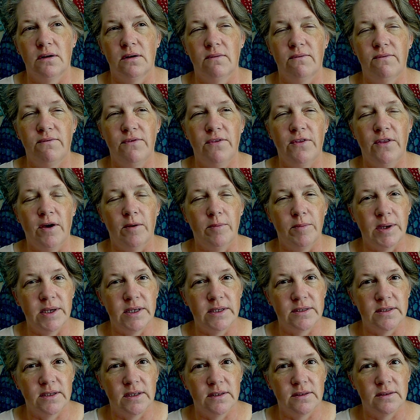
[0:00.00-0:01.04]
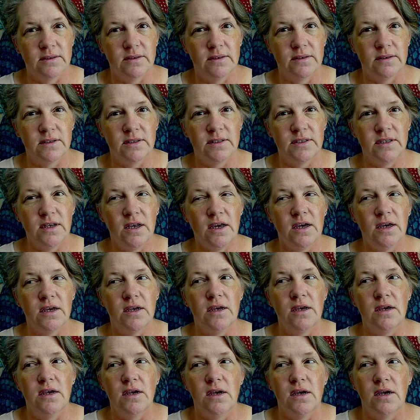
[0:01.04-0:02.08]
if that makes sense. It's not
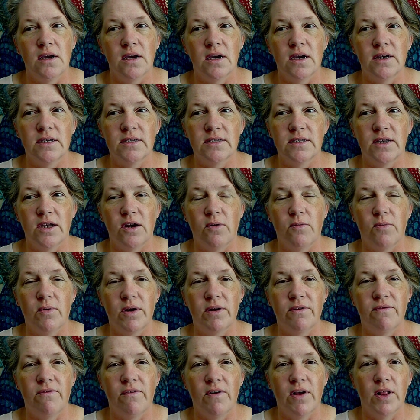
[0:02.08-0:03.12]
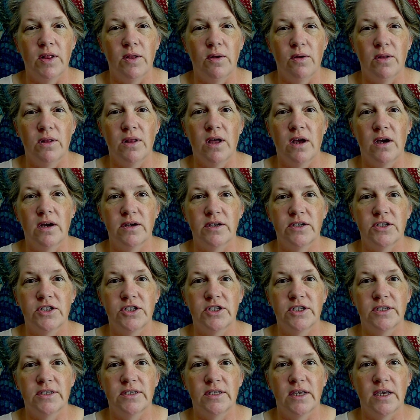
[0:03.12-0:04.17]
because I don't want to follow along, it's
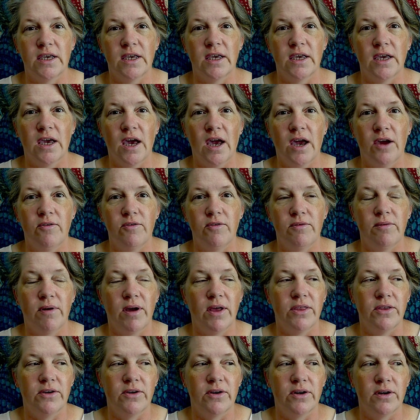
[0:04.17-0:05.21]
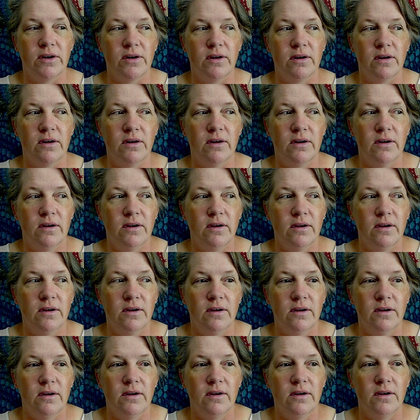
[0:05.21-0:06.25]
just like I would rather
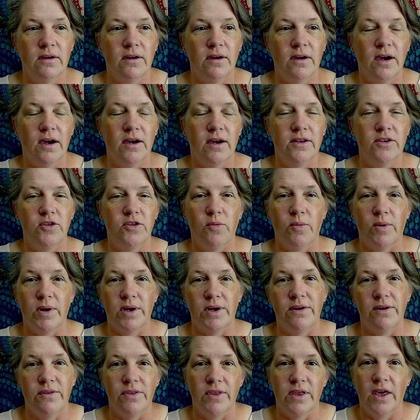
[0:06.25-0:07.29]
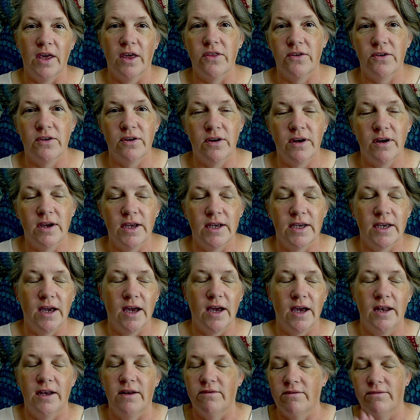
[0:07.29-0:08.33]
do one or the other. It
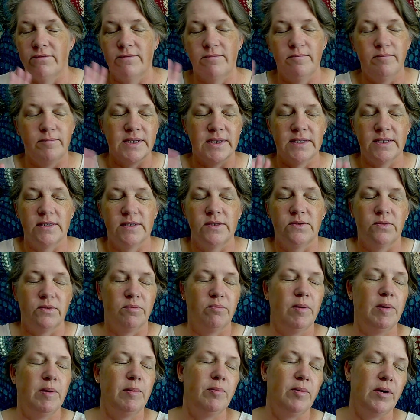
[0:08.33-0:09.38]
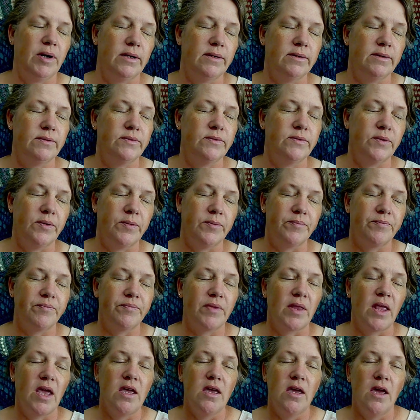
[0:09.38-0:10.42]
kind of messes with my brain, so
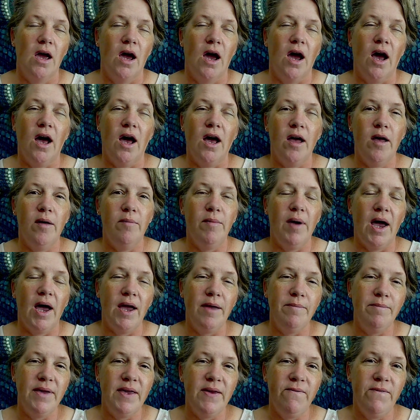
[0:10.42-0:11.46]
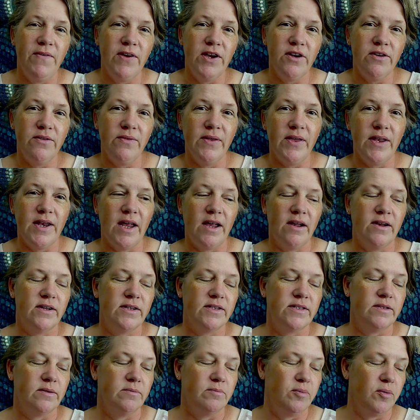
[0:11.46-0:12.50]
I may figure that out at
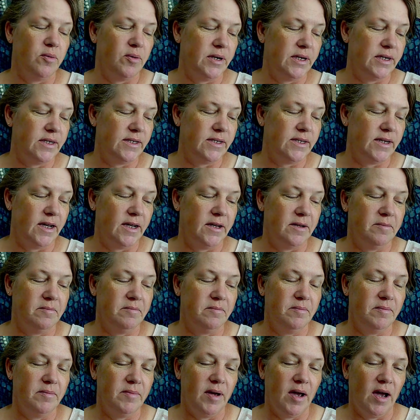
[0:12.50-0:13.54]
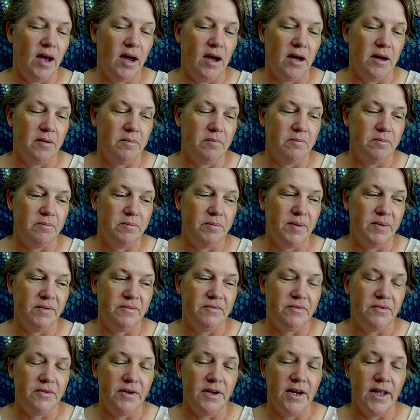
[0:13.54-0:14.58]
some point in time, but
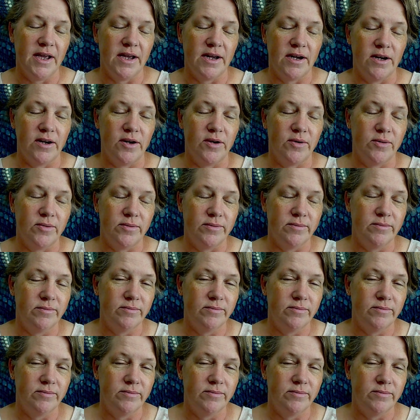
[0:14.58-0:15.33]
for now,